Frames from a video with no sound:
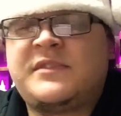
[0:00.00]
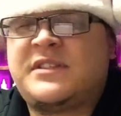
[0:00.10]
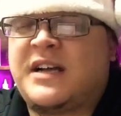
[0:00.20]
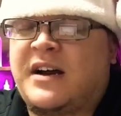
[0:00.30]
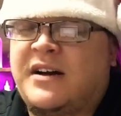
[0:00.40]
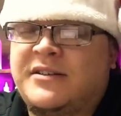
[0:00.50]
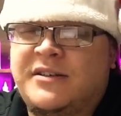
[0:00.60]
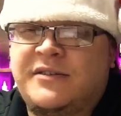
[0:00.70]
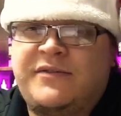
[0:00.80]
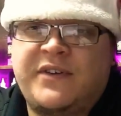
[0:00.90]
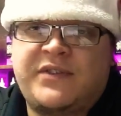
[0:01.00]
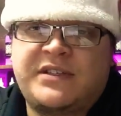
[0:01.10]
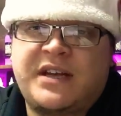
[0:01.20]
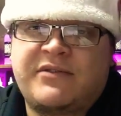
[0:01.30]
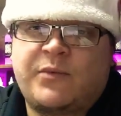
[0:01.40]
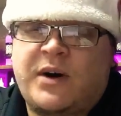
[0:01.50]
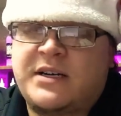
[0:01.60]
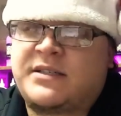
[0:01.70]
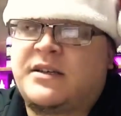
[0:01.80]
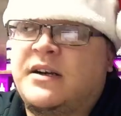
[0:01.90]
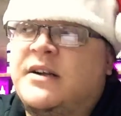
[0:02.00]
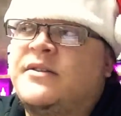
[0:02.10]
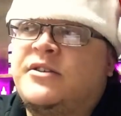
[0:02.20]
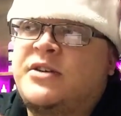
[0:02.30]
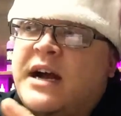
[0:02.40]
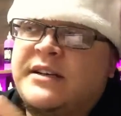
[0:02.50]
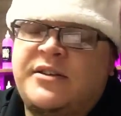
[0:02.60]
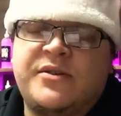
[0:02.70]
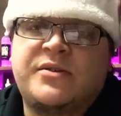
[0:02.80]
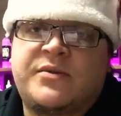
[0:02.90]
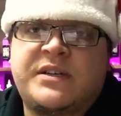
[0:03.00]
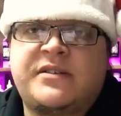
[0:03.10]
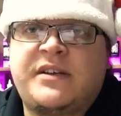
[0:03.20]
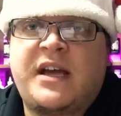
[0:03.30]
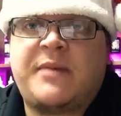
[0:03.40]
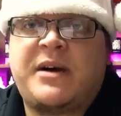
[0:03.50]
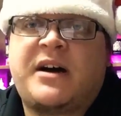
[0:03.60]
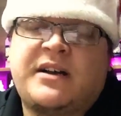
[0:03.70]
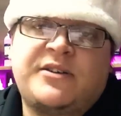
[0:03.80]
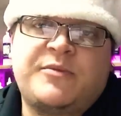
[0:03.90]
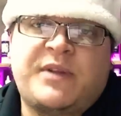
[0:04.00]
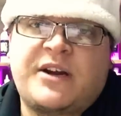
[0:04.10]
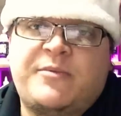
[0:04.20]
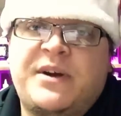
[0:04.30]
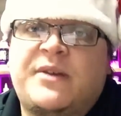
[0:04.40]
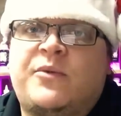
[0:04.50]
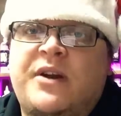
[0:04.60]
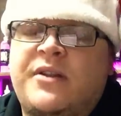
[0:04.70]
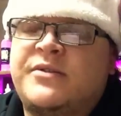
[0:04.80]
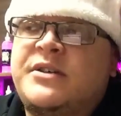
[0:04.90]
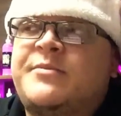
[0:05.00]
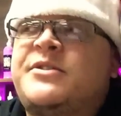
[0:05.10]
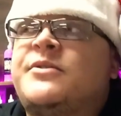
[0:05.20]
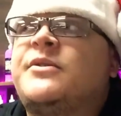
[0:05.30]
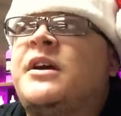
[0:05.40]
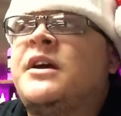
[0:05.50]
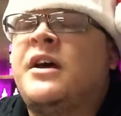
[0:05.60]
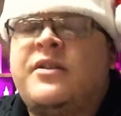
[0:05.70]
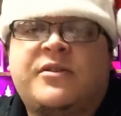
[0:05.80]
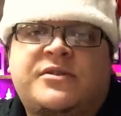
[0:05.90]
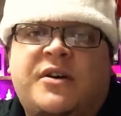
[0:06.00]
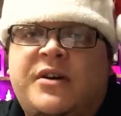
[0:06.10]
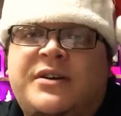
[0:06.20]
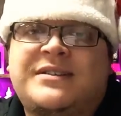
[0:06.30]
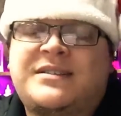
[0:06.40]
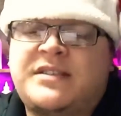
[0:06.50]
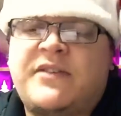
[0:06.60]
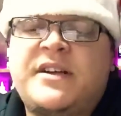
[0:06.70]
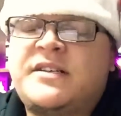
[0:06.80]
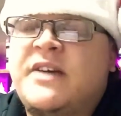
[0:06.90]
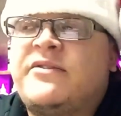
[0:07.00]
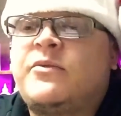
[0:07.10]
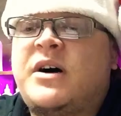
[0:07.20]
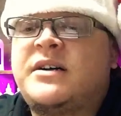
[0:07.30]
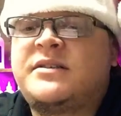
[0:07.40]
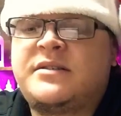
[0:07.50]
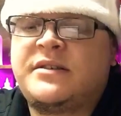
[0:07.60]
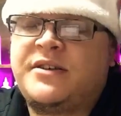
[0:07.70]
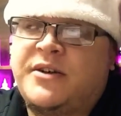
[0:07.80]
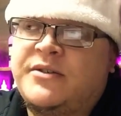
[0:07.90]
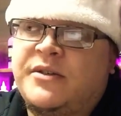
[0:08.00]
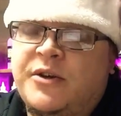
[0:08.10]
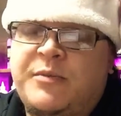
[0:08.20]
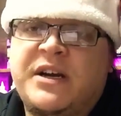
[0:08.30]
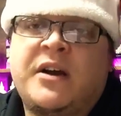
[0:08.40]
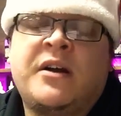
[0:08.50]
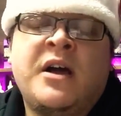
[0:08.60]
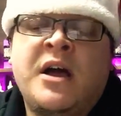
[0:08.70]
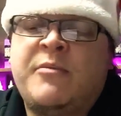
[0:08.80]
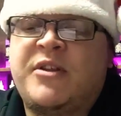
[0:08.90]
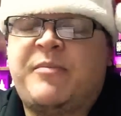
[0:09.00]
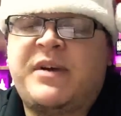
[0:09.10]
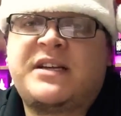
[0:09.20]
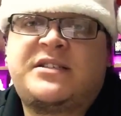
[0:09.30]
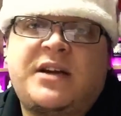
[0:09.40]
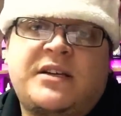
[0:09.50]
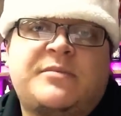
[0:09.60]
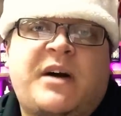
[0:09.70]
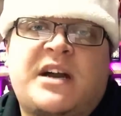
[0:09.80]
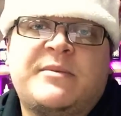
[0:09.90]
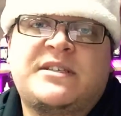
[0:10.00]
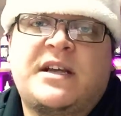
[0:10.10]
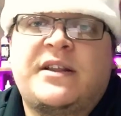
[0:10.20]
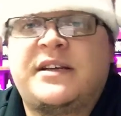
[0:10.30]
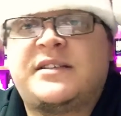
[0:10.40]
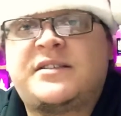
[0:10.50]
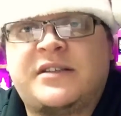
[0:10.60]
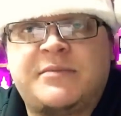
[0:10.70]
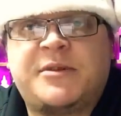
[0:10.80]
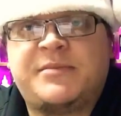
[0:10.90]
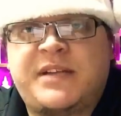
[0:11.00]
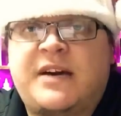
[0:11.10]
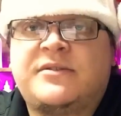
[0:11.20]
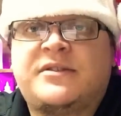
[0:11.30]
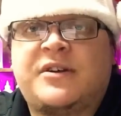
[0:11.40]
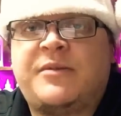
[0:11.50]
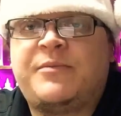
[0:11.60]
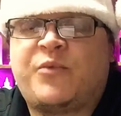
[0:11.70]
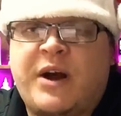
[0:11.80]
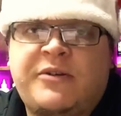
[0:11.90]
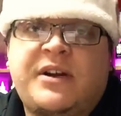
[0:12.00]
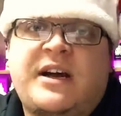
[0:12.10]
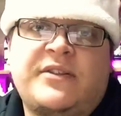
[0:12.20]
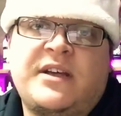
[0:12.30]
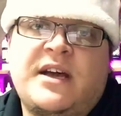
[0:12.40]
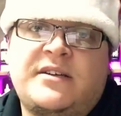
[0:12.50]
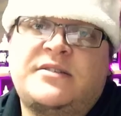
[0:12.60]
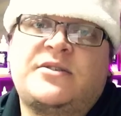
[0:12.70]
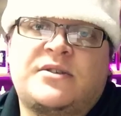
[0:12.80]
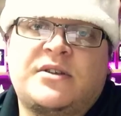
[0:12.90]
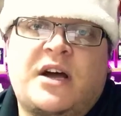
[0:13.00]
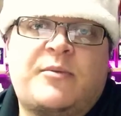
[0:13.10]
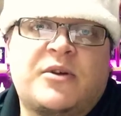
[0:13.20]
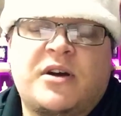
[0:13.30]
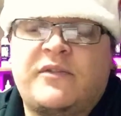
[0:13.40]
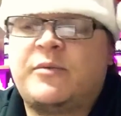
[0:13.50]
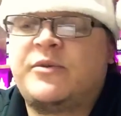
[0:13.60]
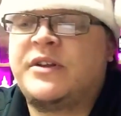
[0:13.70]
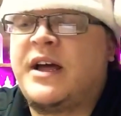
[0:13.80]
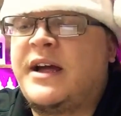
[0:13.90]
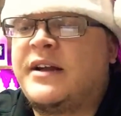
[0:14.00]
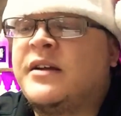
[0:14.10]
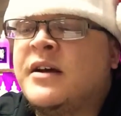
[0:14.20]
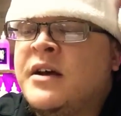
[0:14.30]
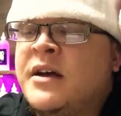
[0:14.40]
It's got 157 watts on it. The Drag 2s recently came out. I do plan on picking one of those up soon. Those are 177 watts, you know, a little bigger. But the biggest change about them is that they slimmed them down some, rounded out the edges, so it's a lot more comfortable in the hand.